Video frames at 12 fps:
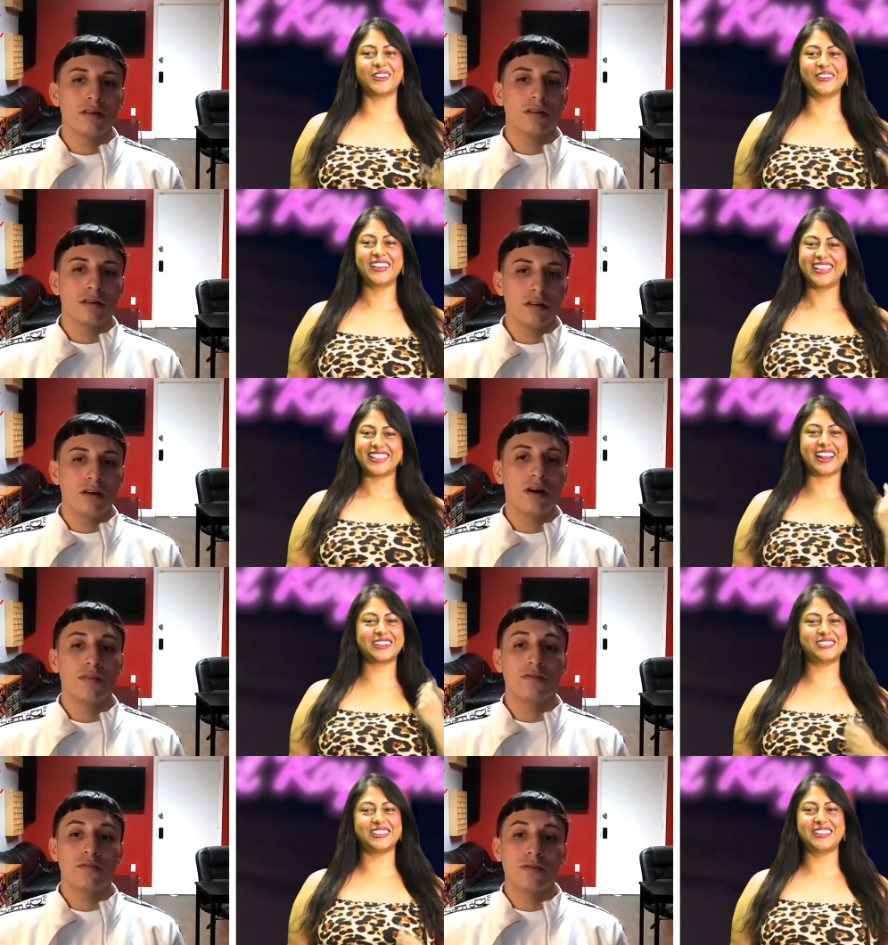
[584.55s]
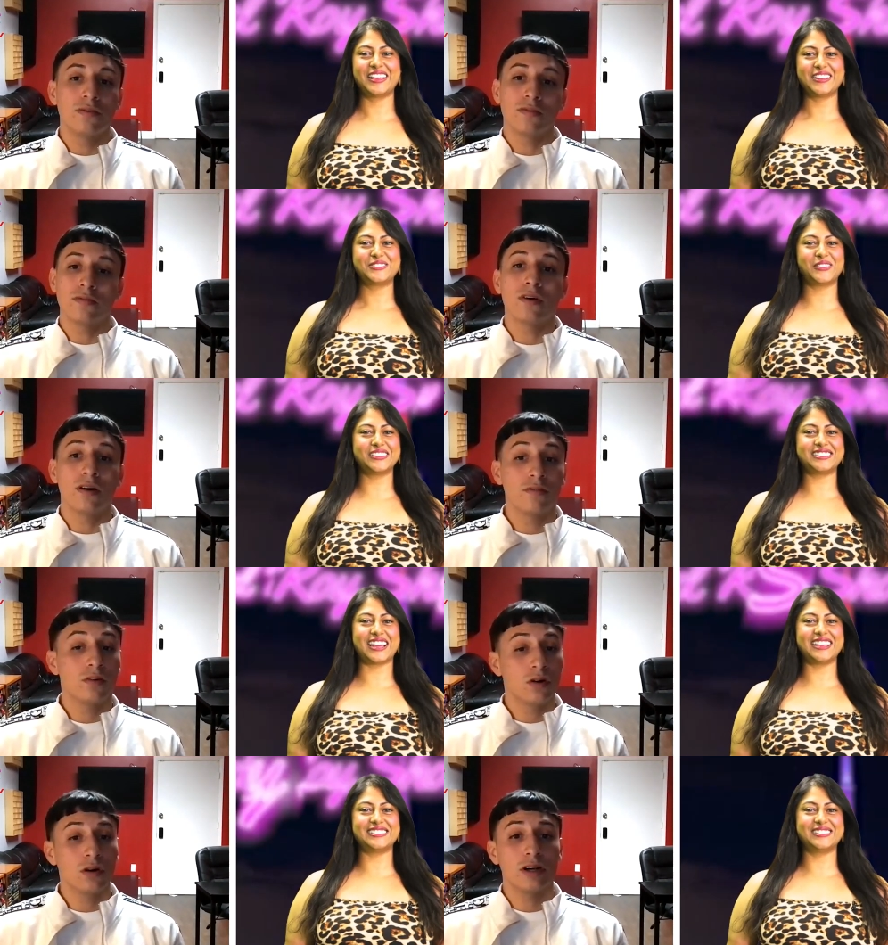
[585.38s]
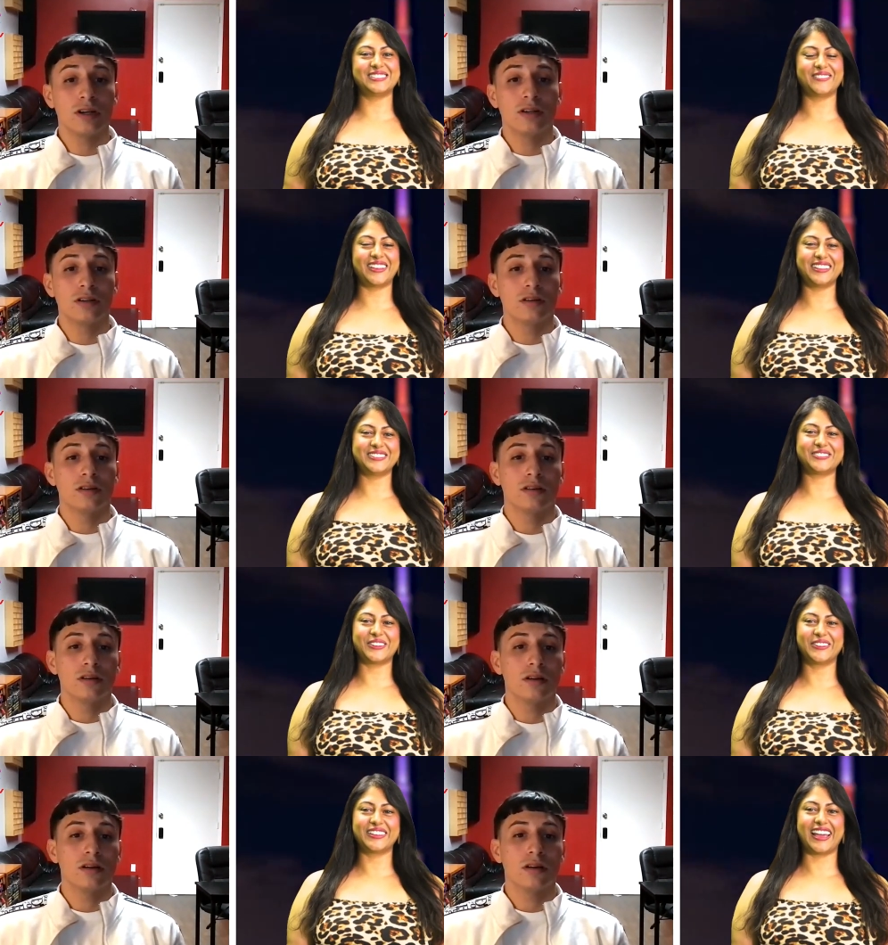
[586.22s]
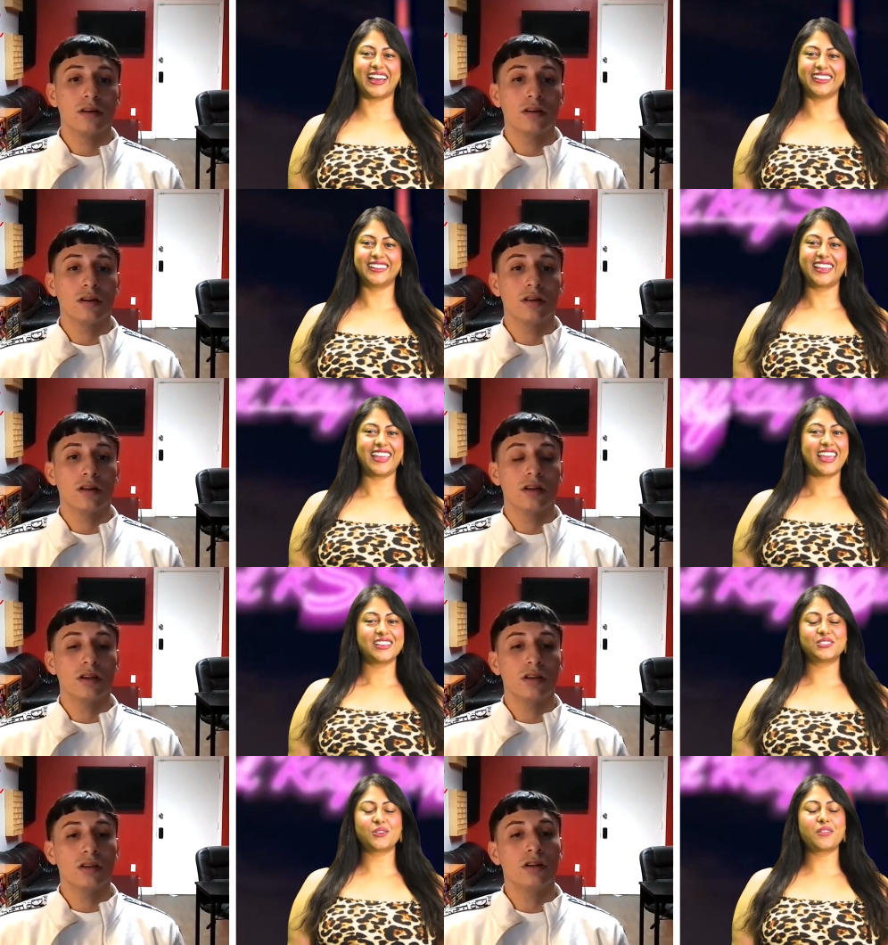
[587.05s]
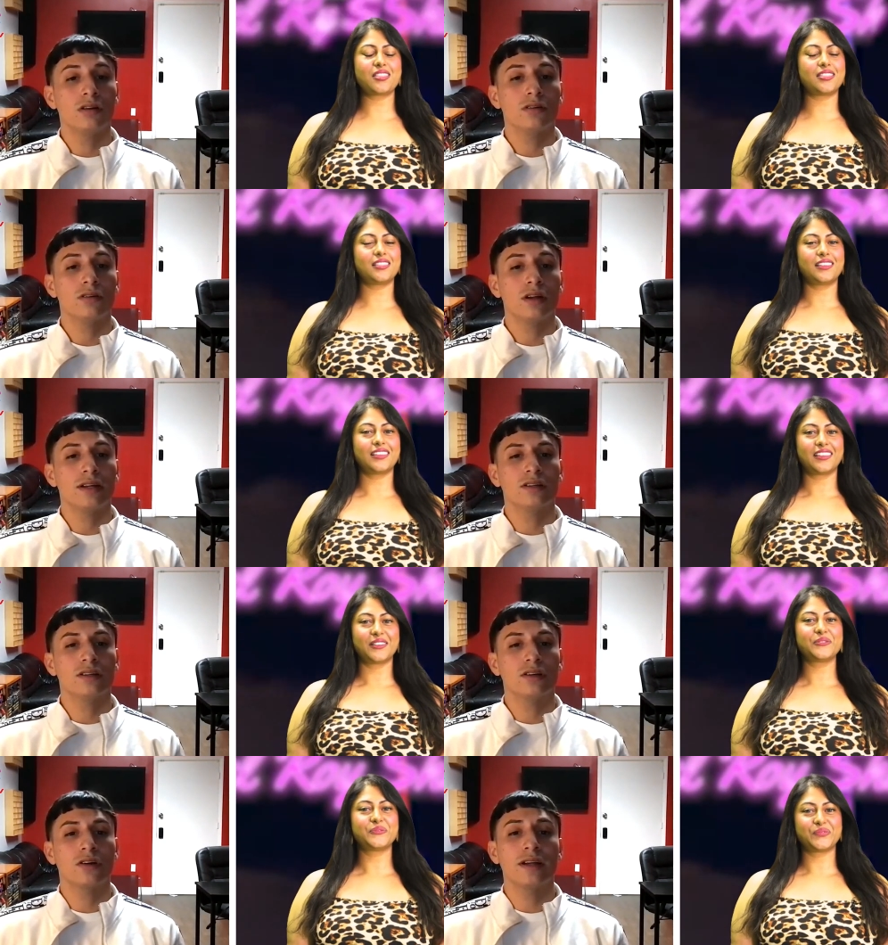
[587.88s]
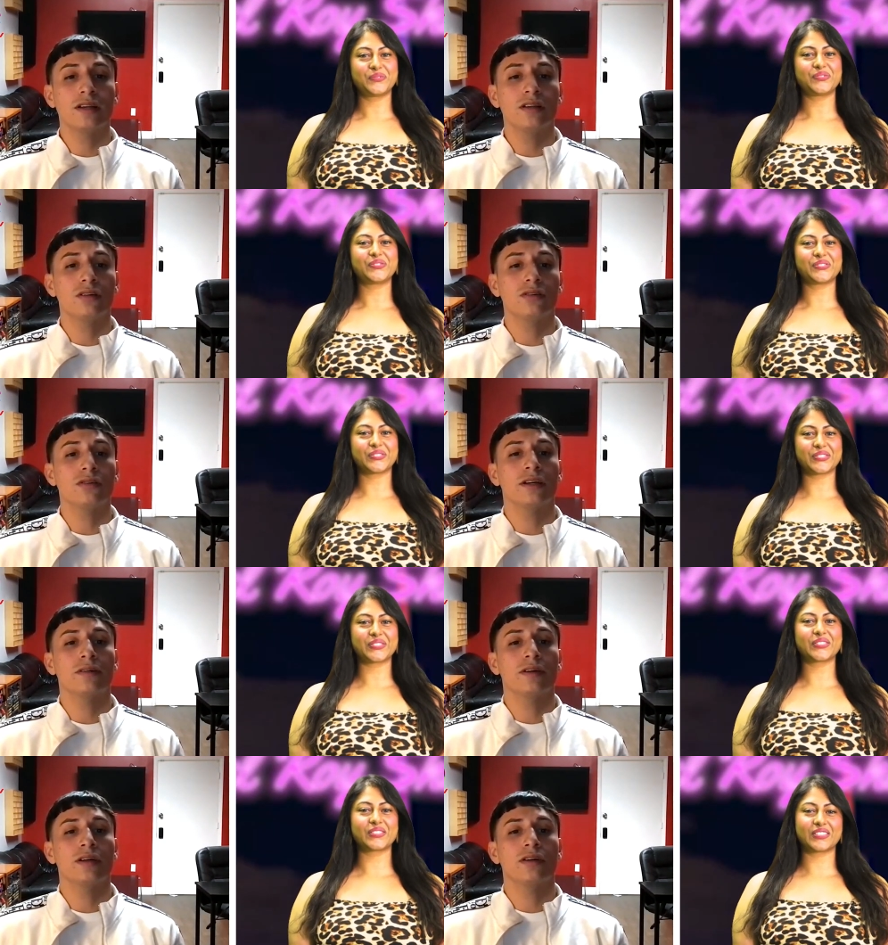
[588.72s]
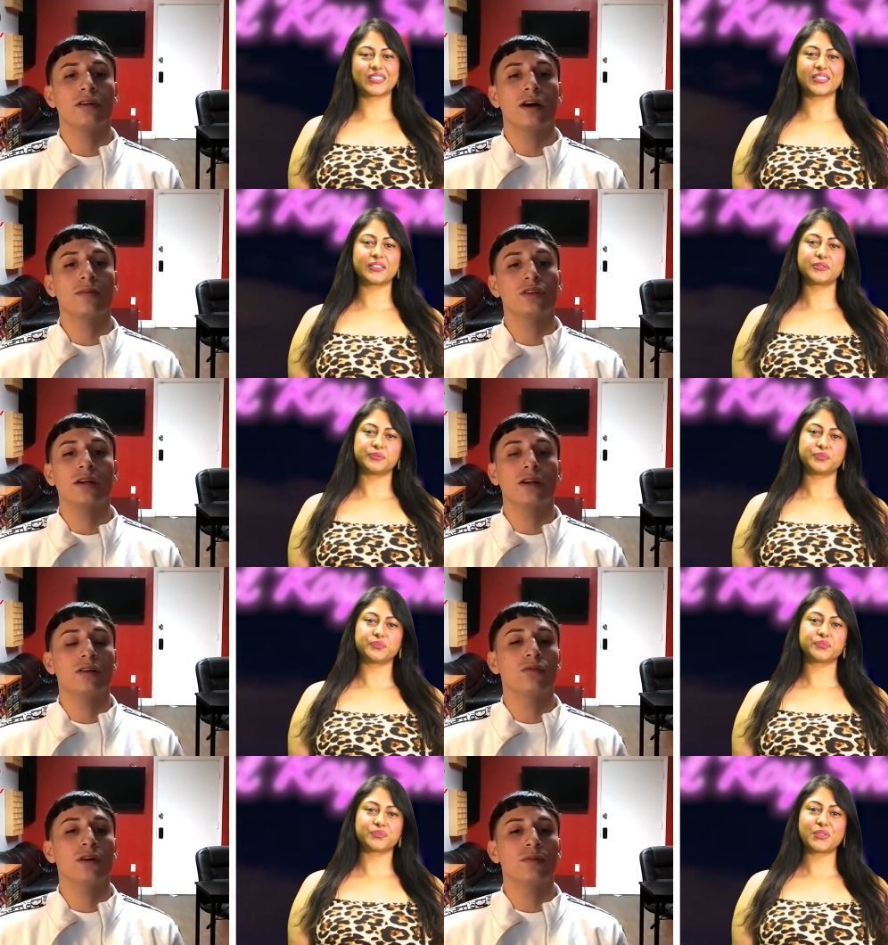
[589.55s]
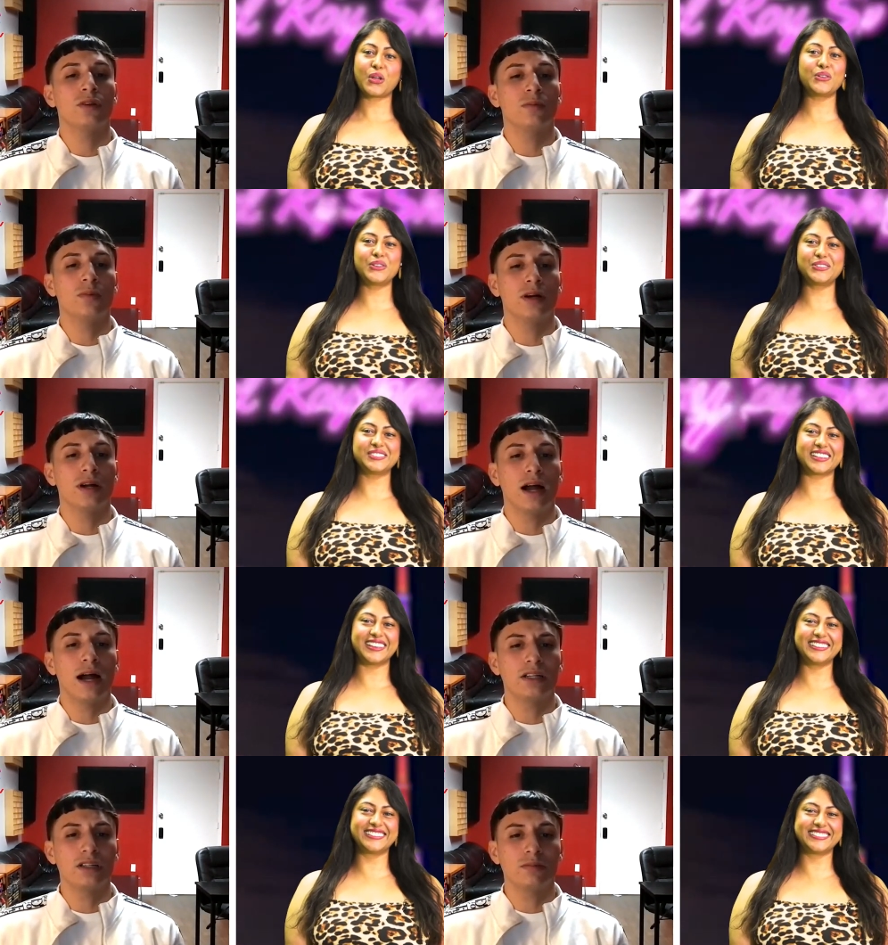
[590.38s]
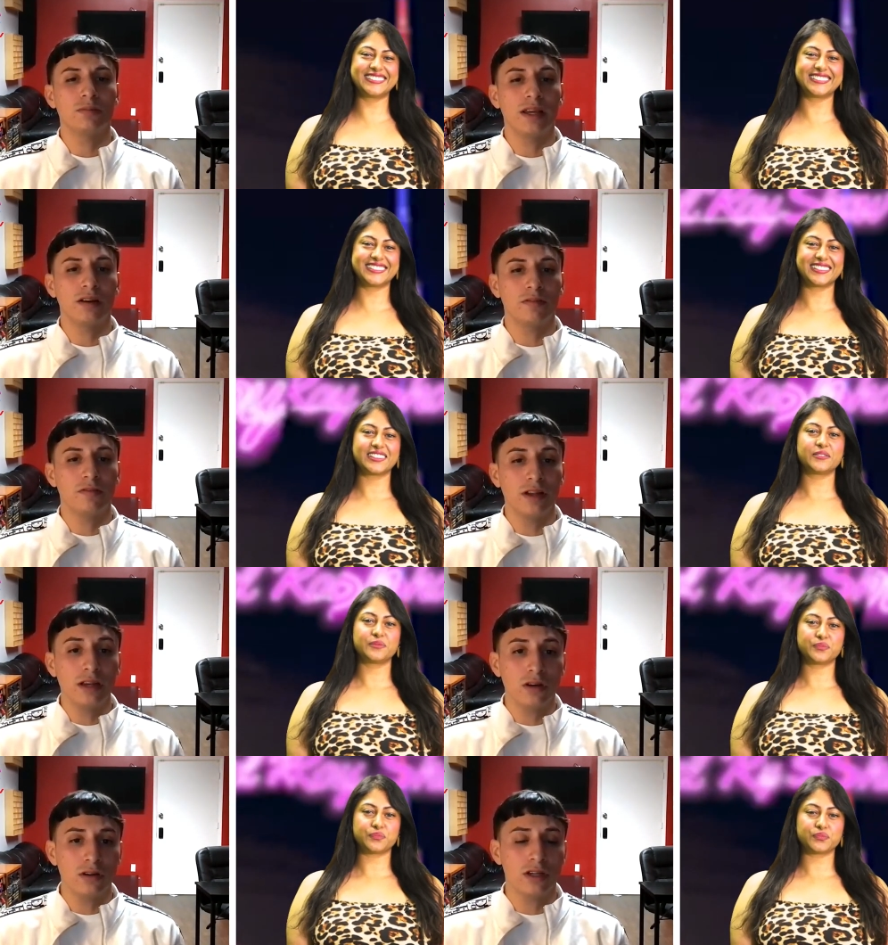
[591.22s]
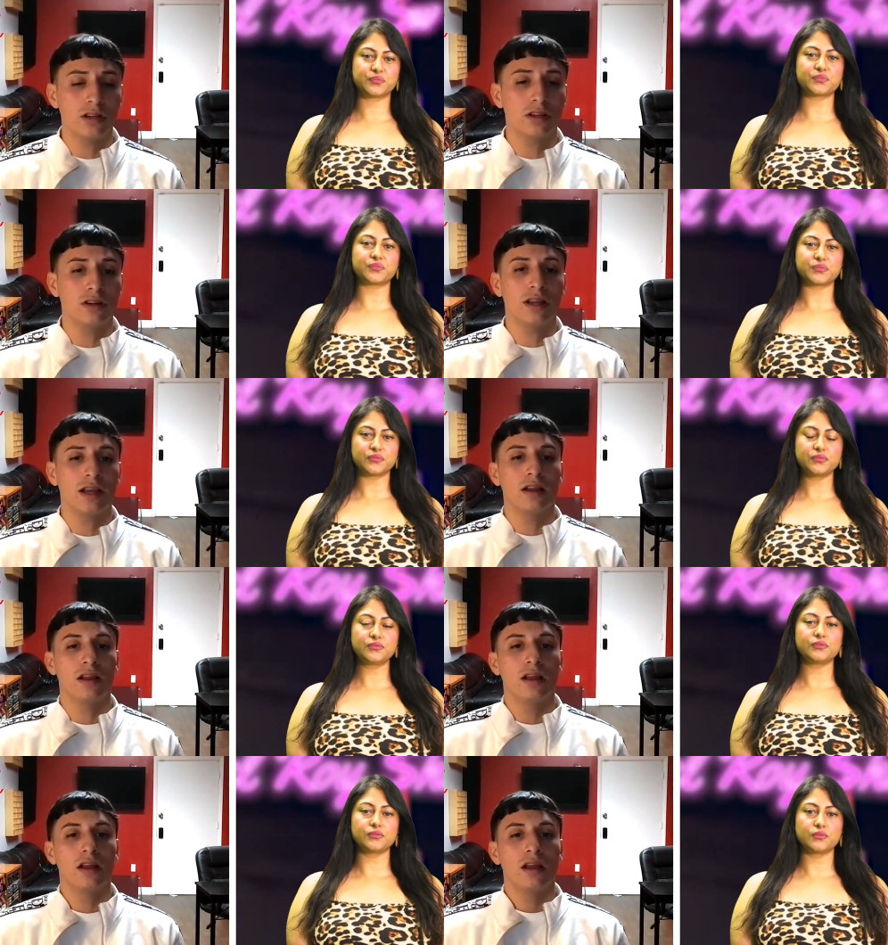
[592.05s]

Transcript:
Speaker 1: So that oh, actually totally ties into my intro. Yeah.
Speaker 2: So You know, it's crazy though, Darriel. I'm sorry to interrupt no, you, but okay. I just made a video the other day